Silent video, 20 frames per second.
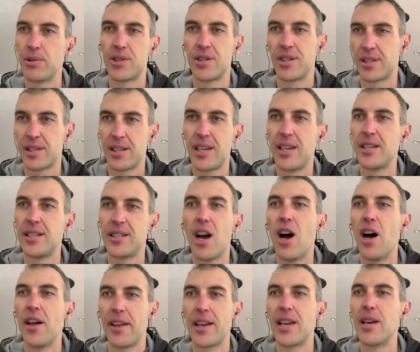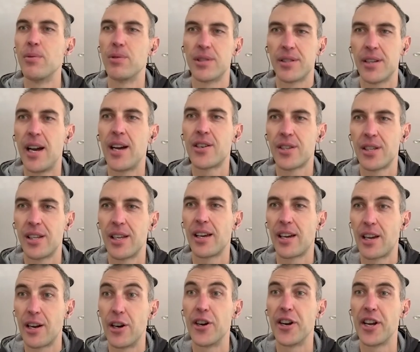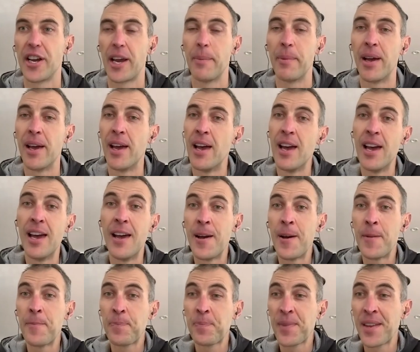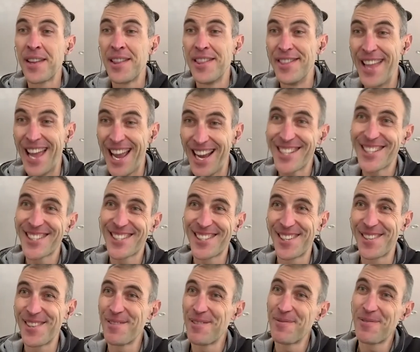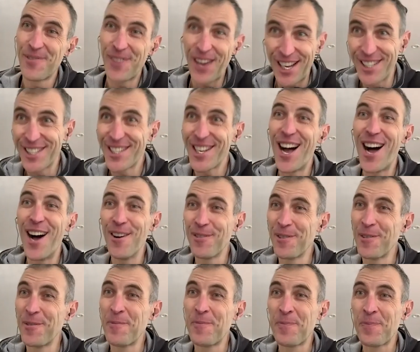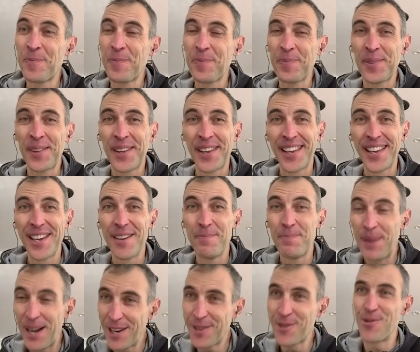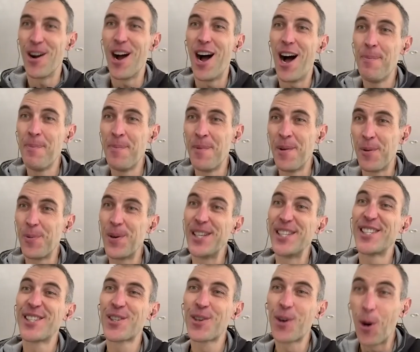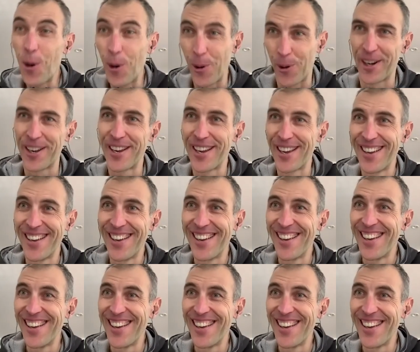He saw that he was actually like hurting him. Next, face off, puck drop, we scored.